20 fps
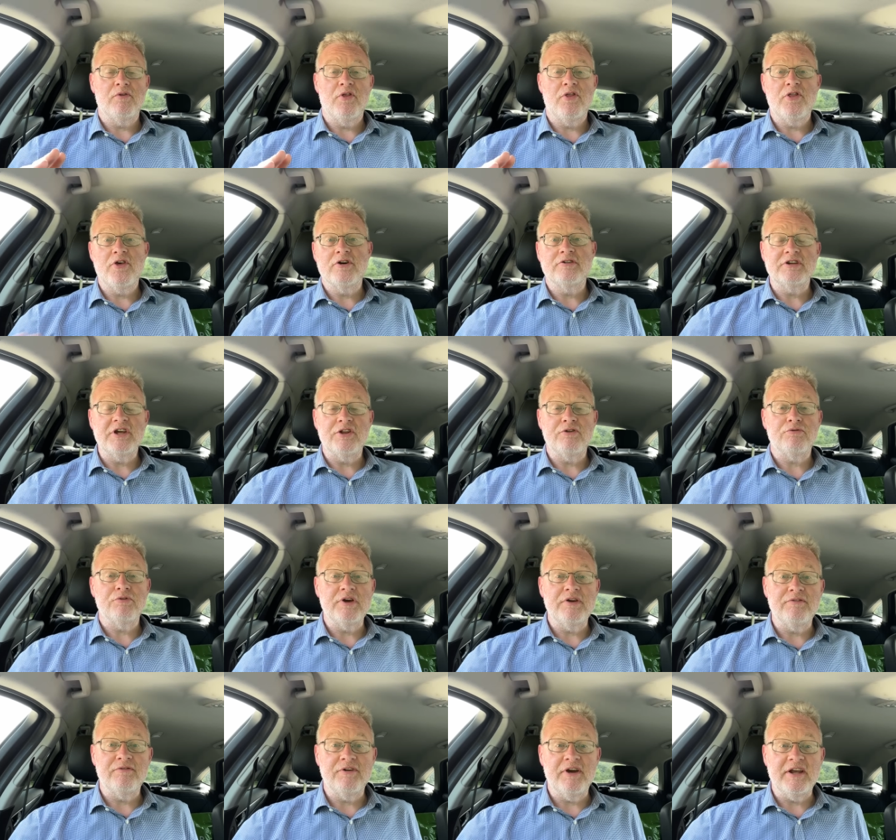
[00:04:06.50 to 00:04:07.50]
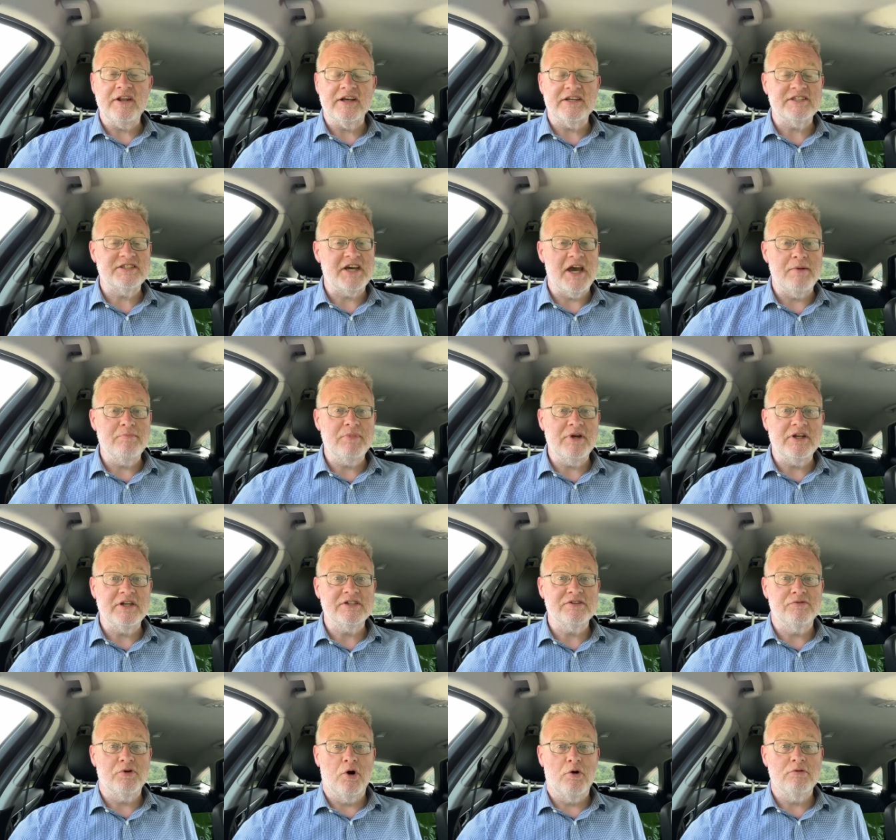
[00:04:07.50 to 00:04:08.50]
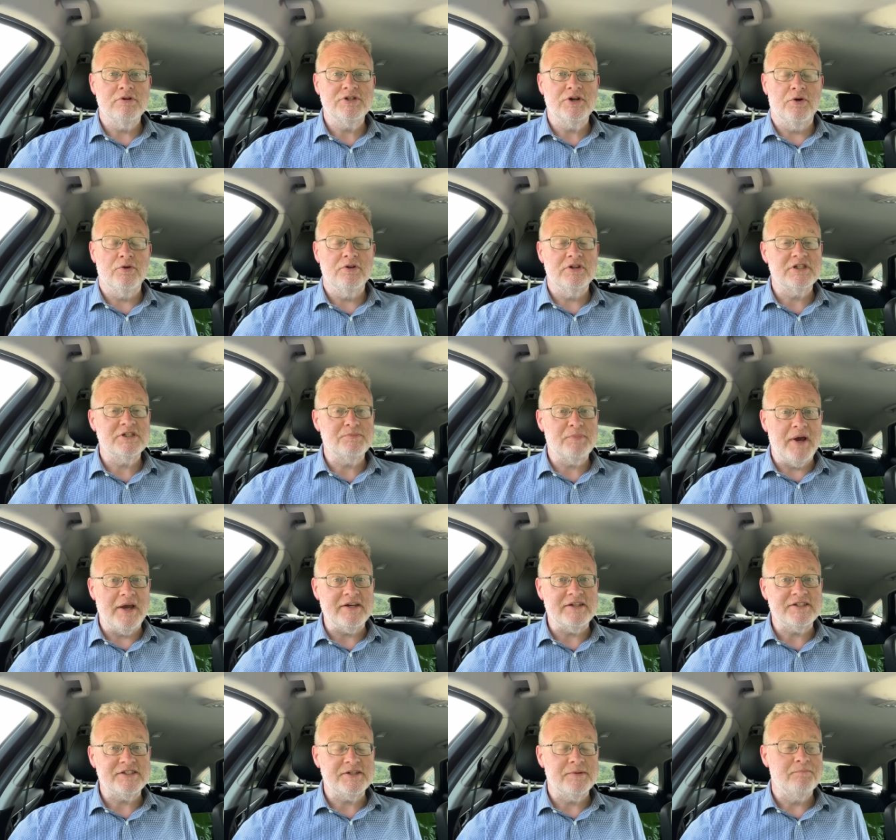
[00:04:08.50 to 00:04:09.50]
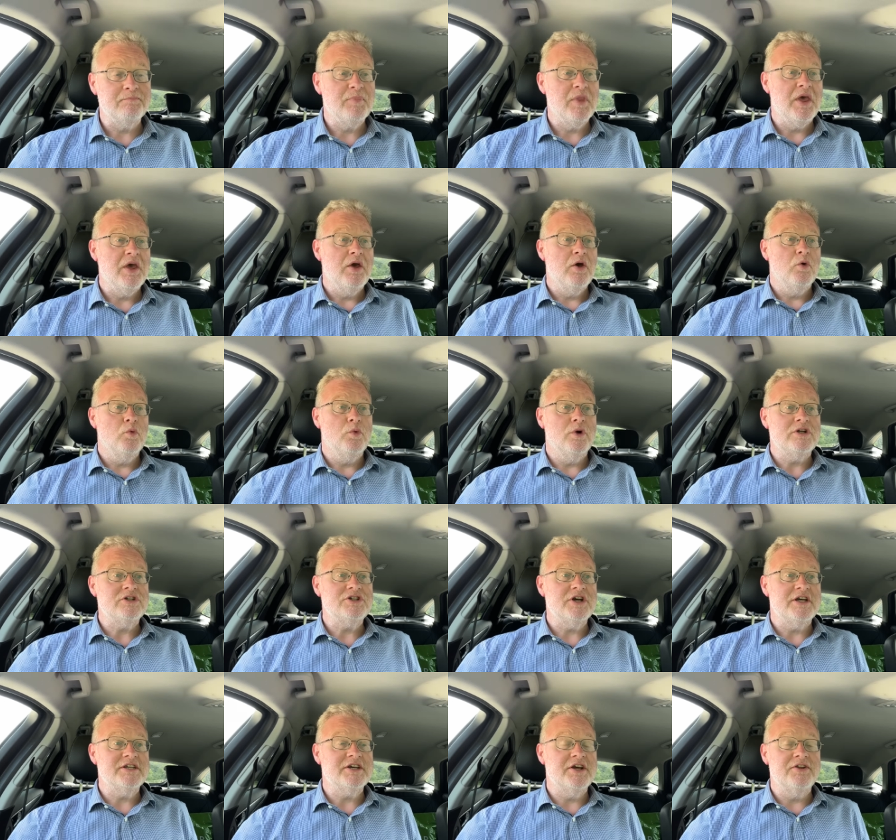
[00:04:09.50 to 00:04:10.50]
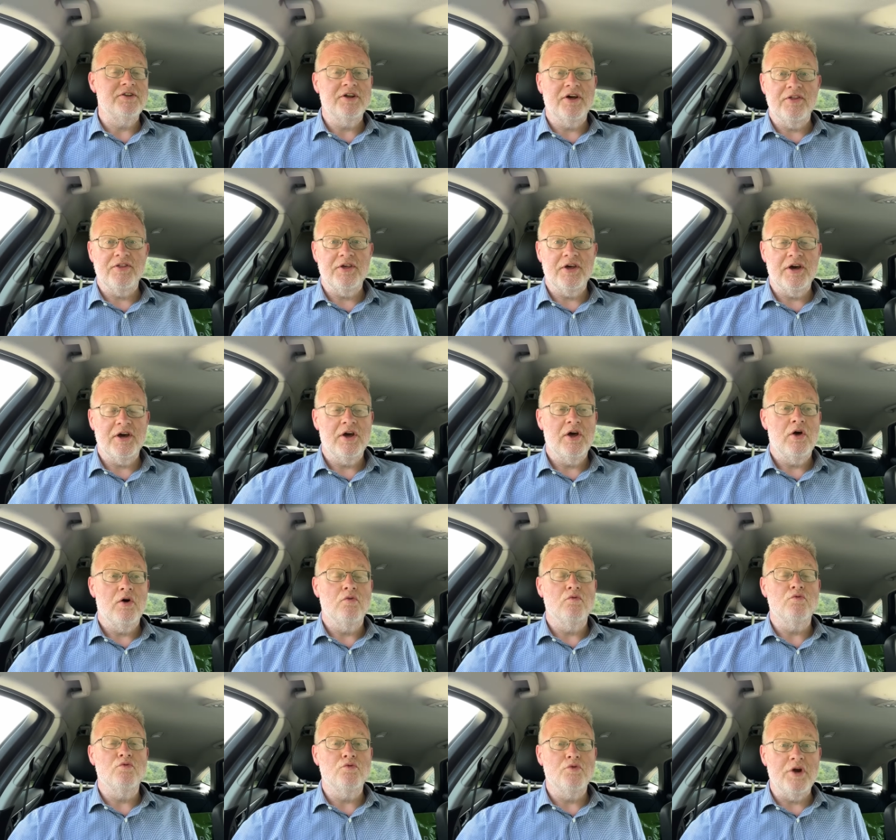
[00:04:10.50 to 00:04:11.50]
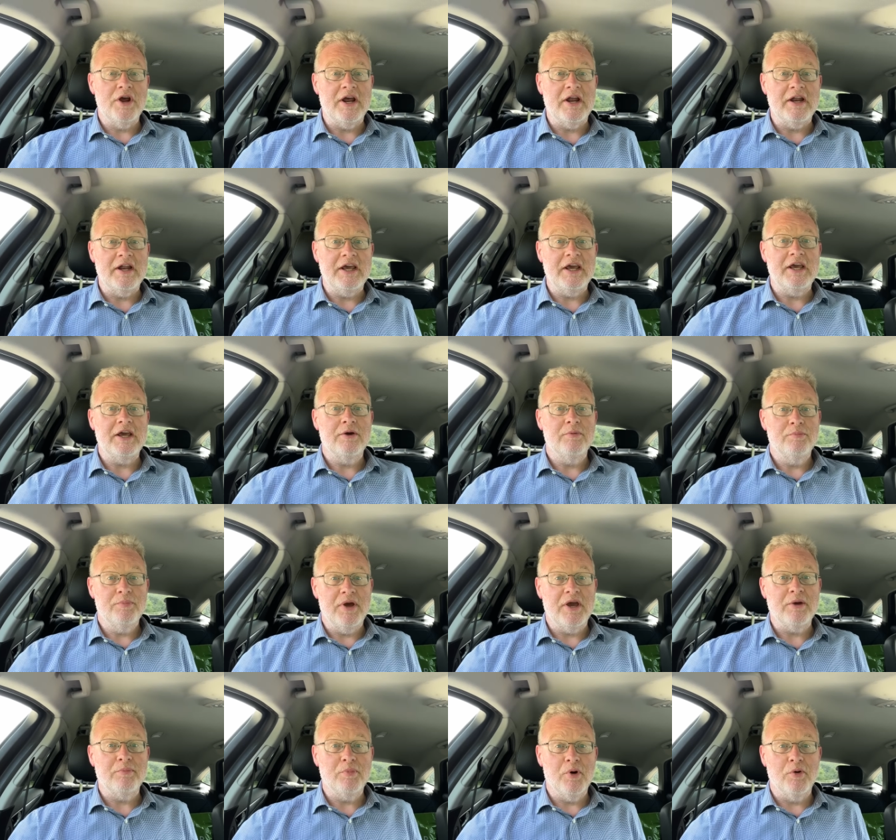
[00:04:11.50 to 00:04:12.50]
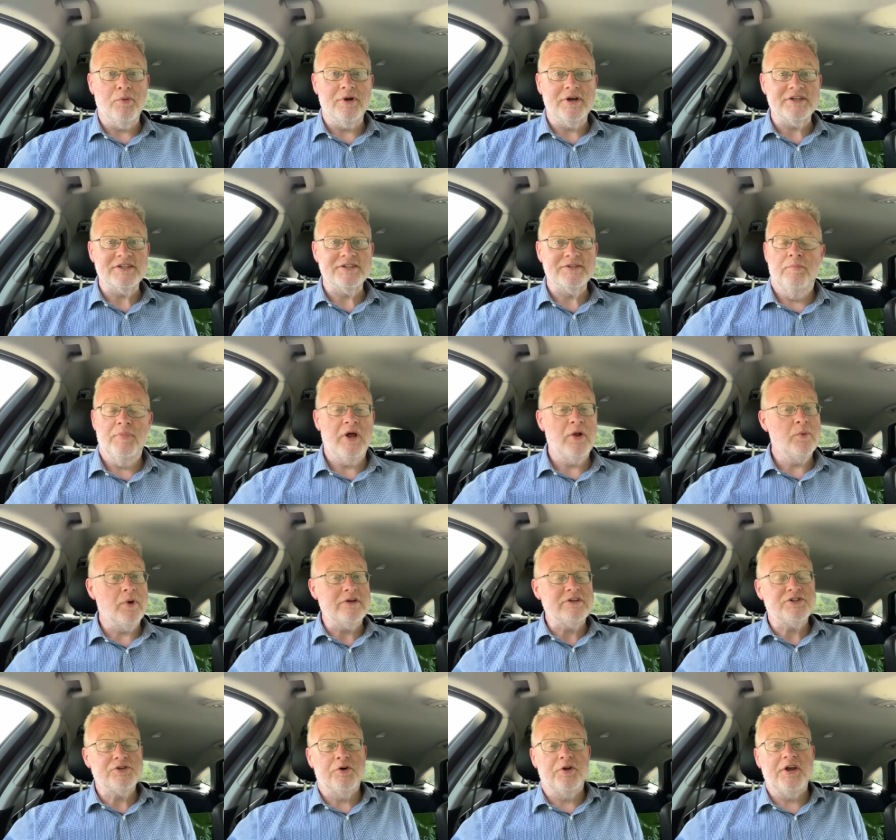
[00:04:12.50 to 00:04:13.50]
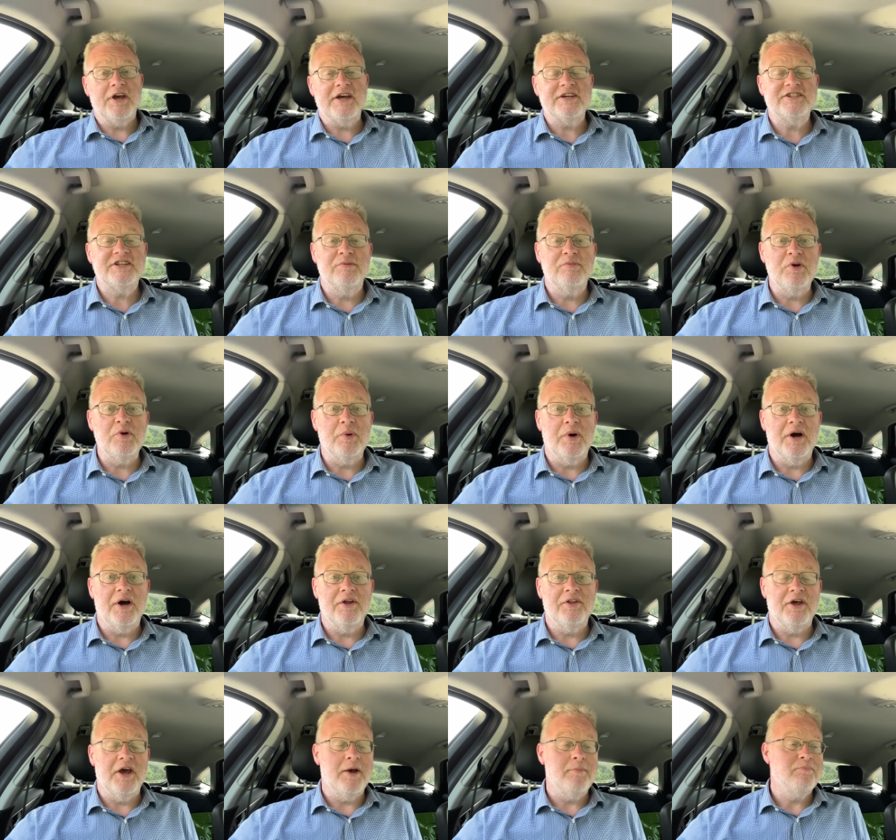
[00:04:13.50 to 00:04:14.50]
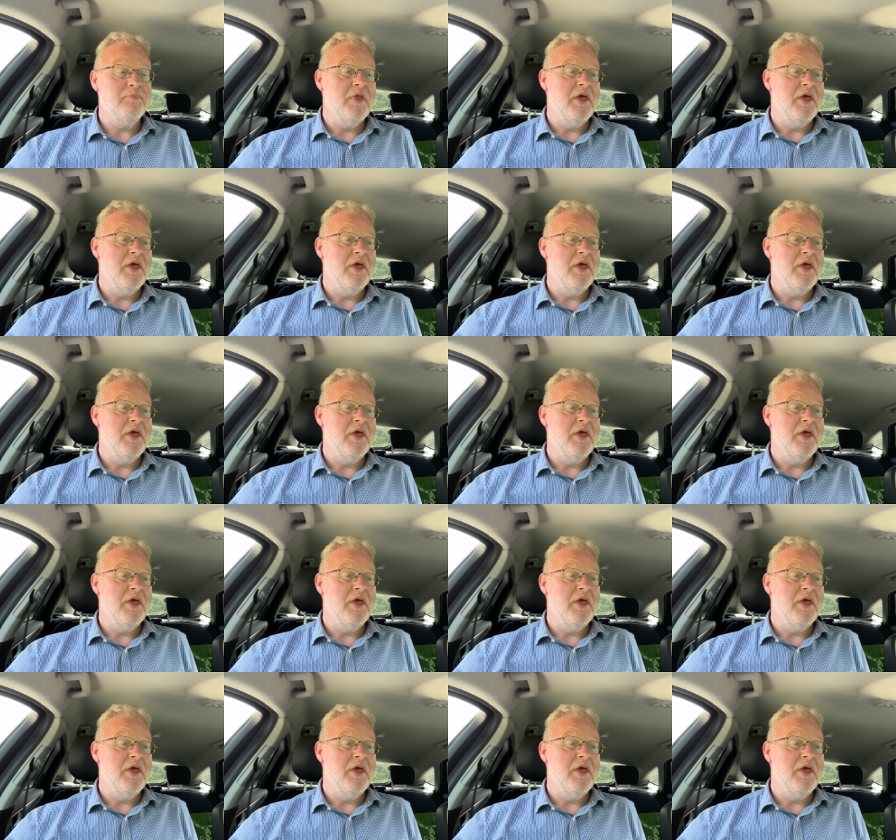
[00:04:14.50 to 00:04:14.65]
33 feet, that's 10 metres of horizontal space, which is another really big bonus. By the way, you saw the SWR there,